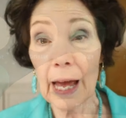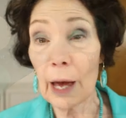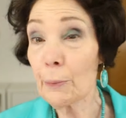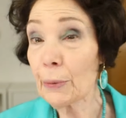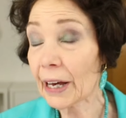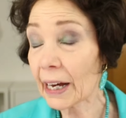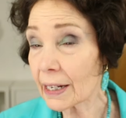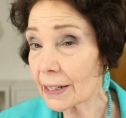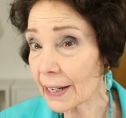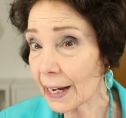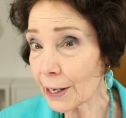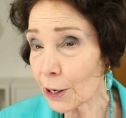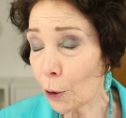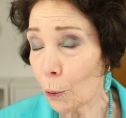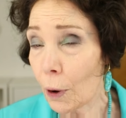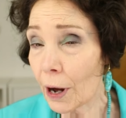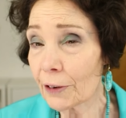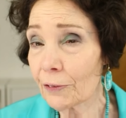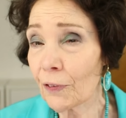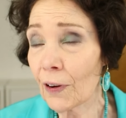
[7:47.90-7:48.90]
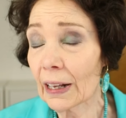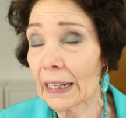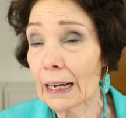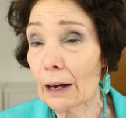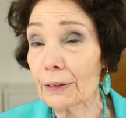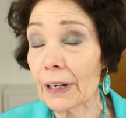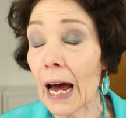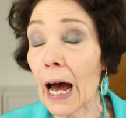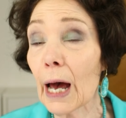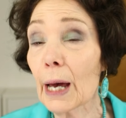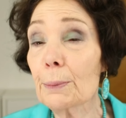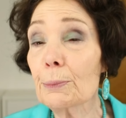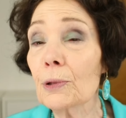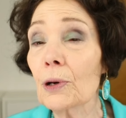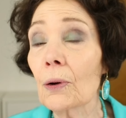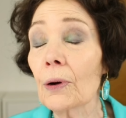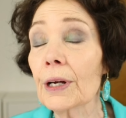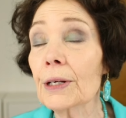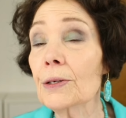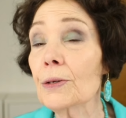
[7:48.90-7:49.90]
And because I don't want fallout, I'm
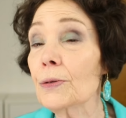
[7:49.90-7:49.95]
going